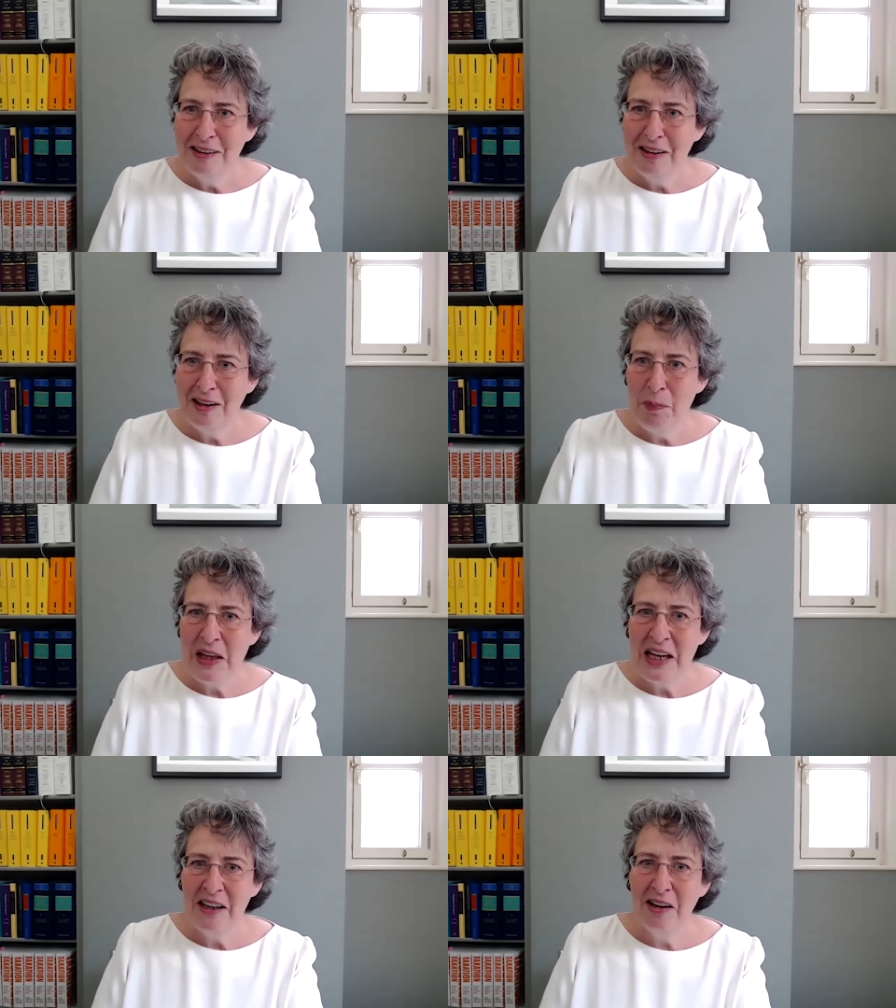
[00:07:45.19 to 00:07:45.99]
um,
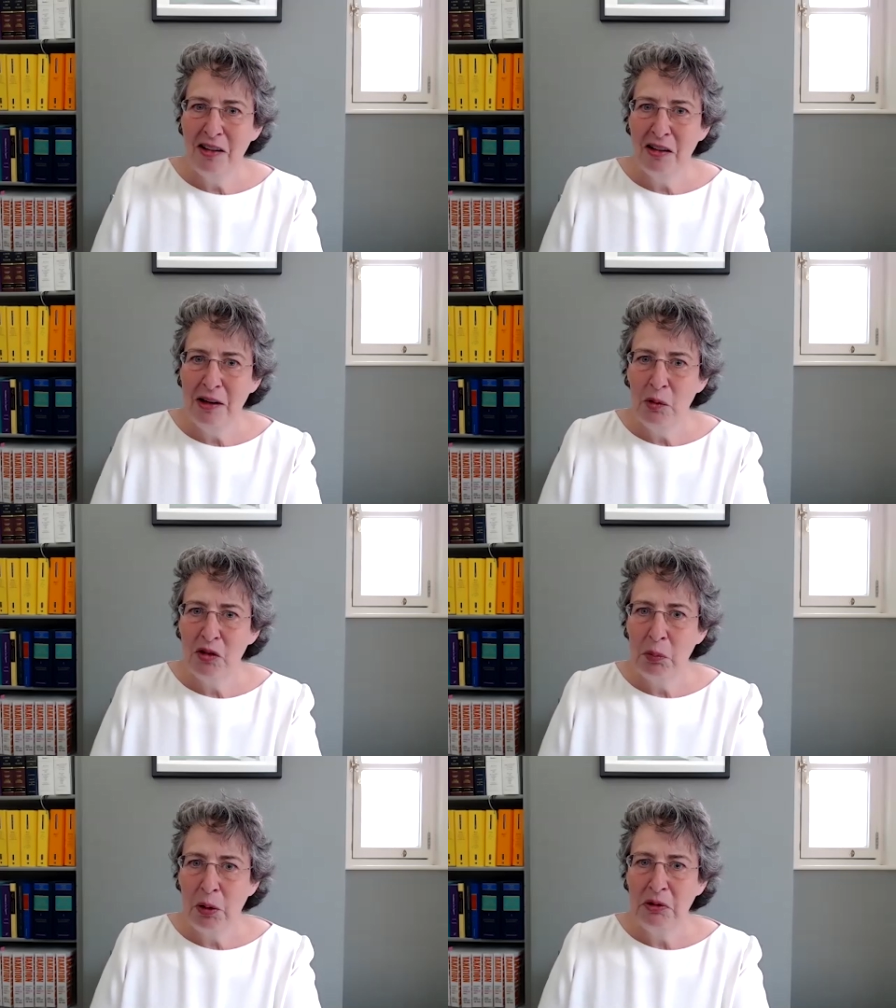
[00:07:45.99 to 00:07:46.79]
in another, it was a
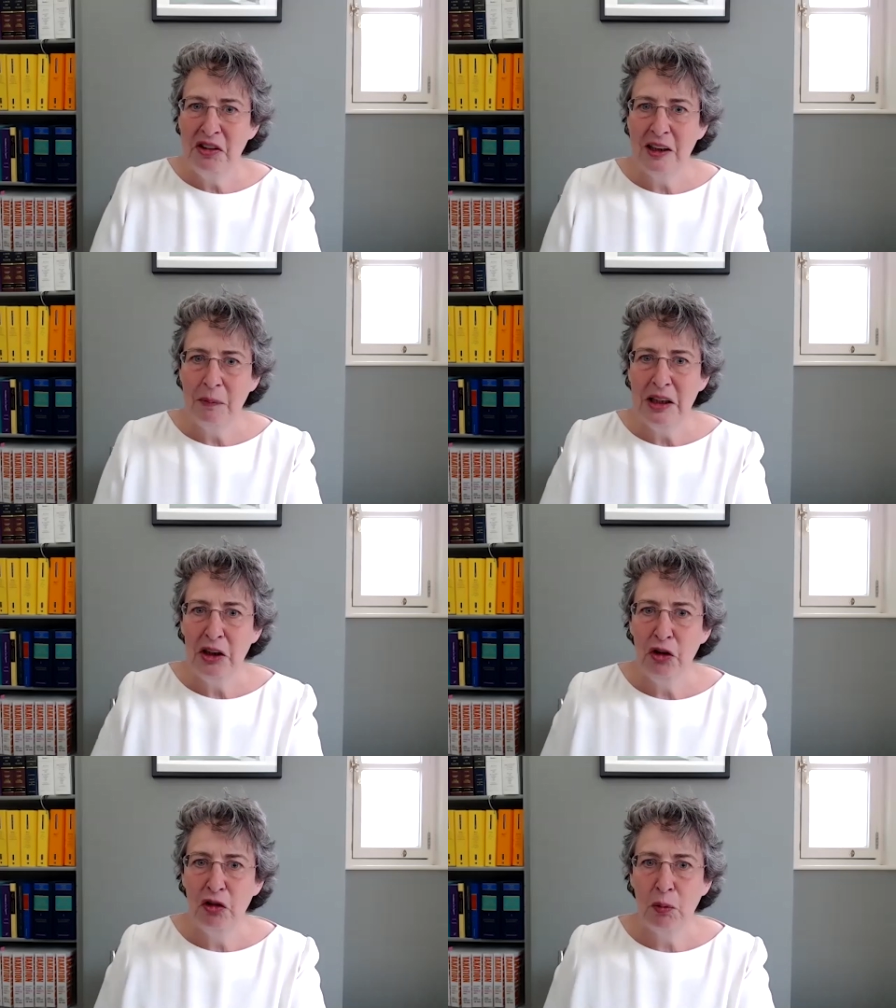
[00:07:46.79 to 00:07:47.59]
property that had been
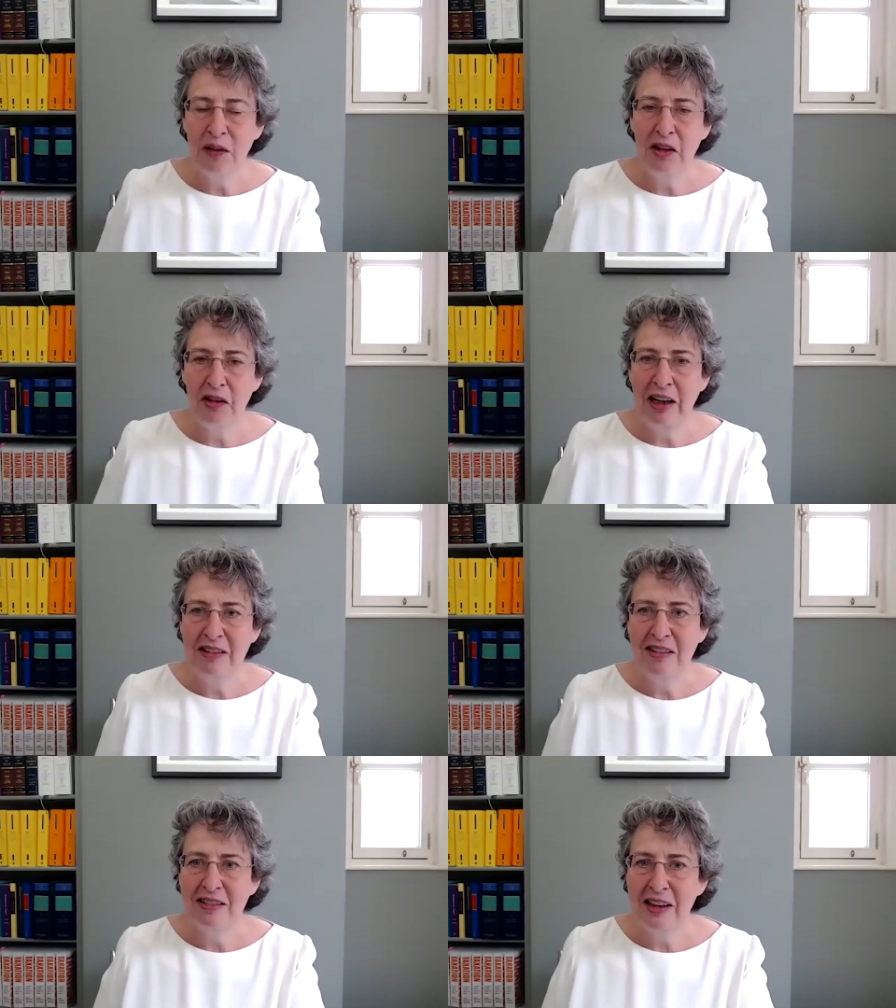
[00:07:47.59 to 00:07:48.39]
used for one of the
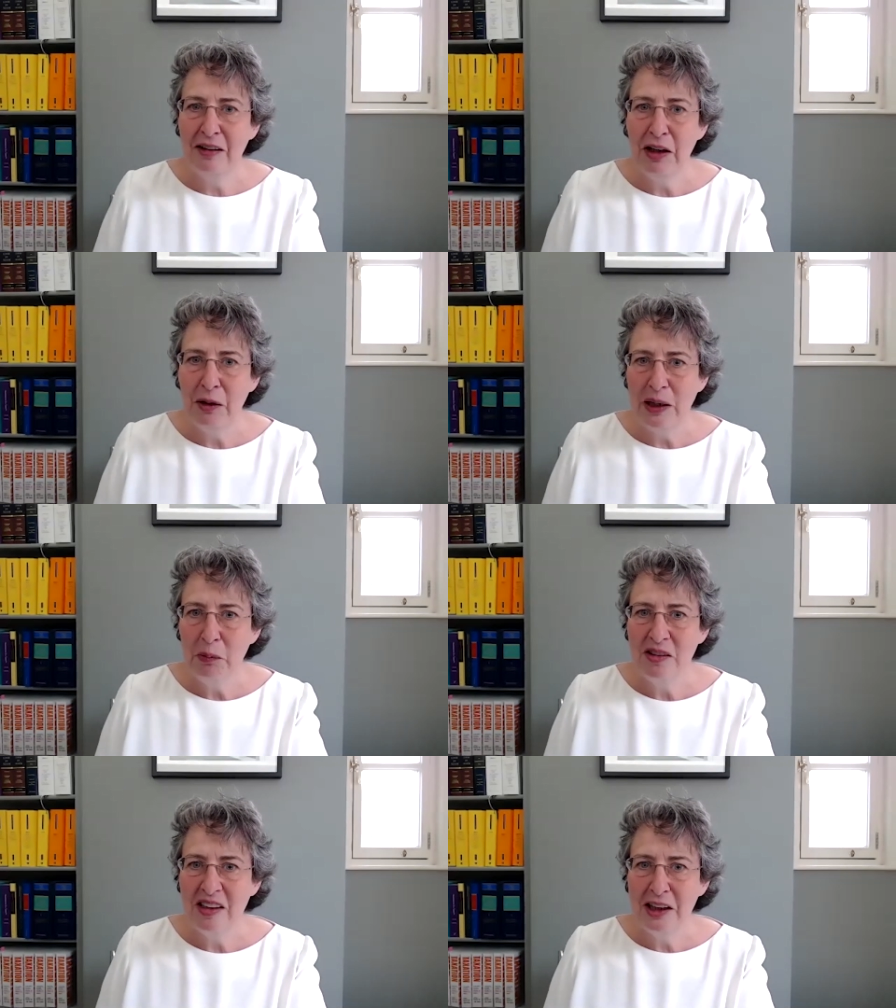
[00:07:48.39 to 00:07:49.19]
directors to live in when he
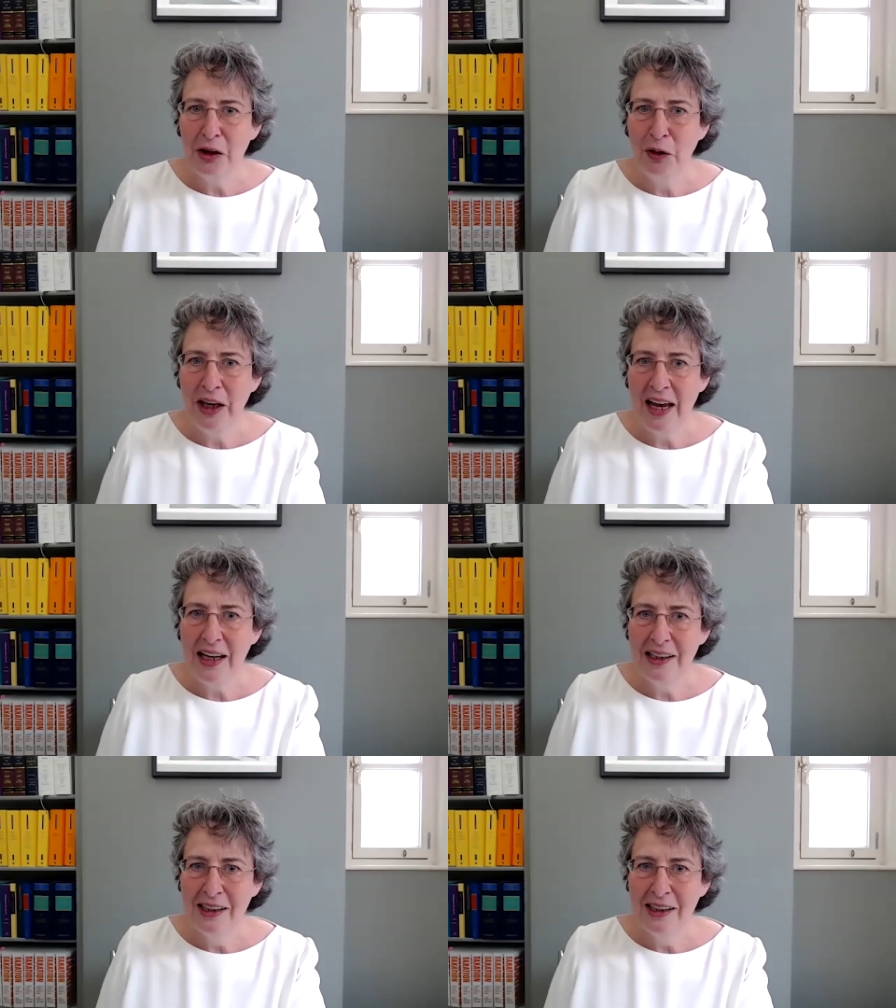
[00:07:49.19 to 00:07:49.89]
was in the UK.